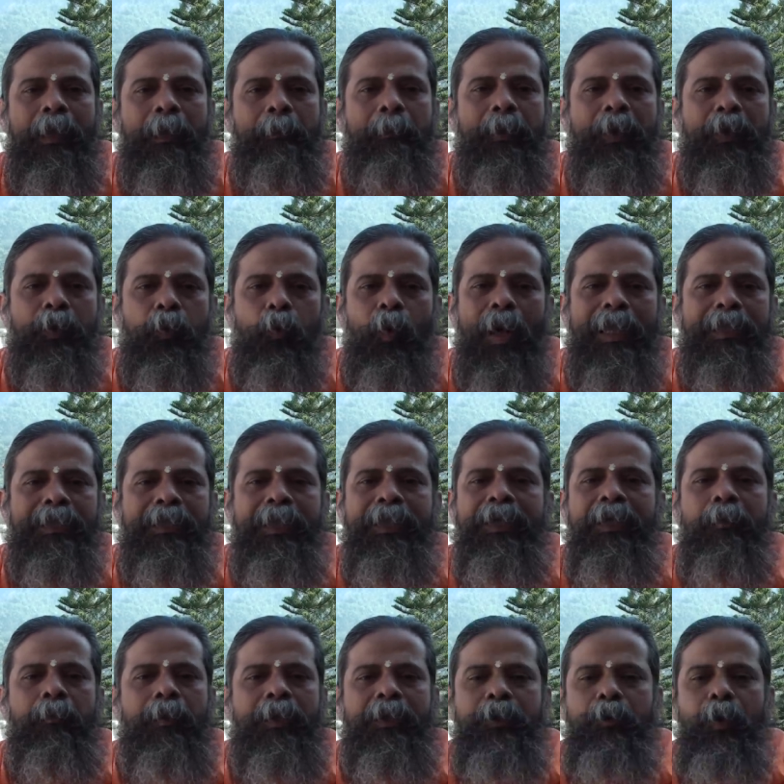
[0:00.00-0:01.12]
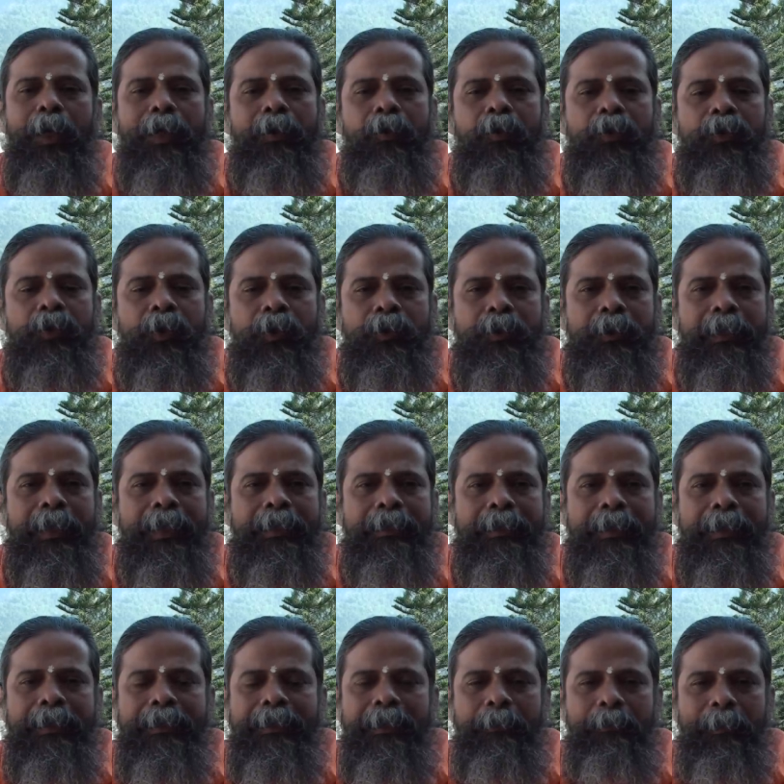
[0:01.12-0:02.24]
Because once individual consciousness
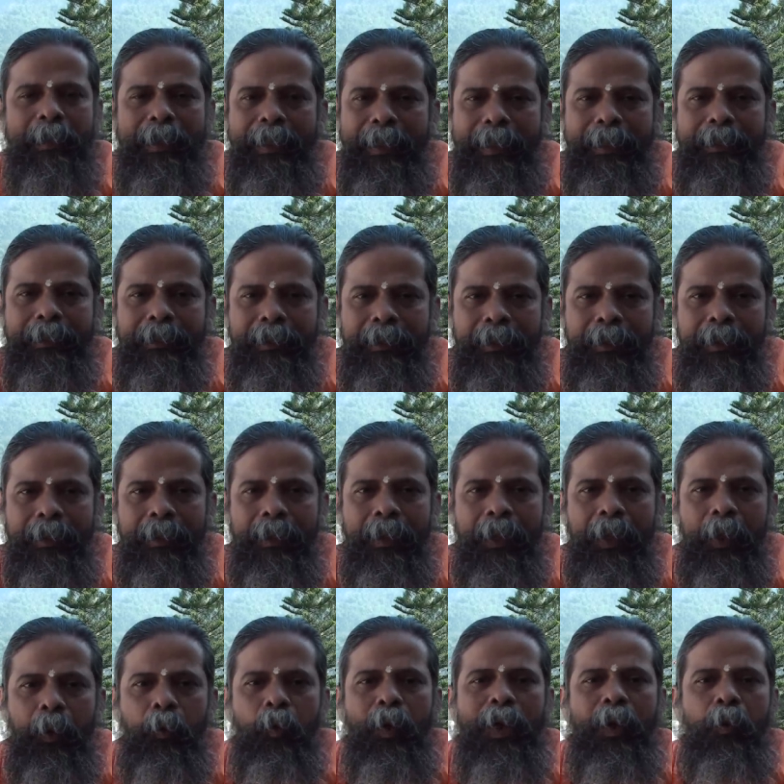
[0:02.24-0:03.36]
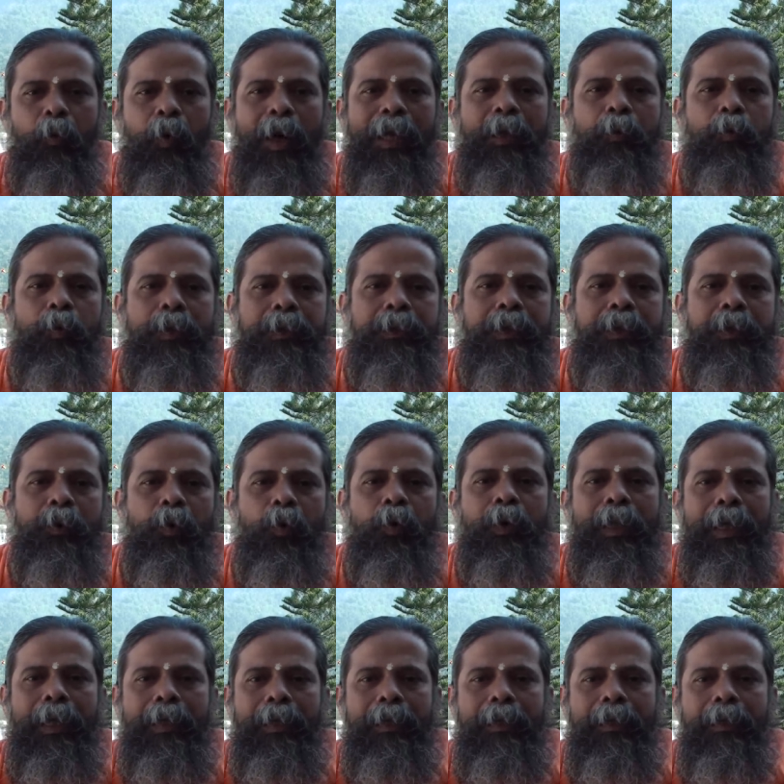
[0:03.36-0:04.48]
is finished, you are one with the total.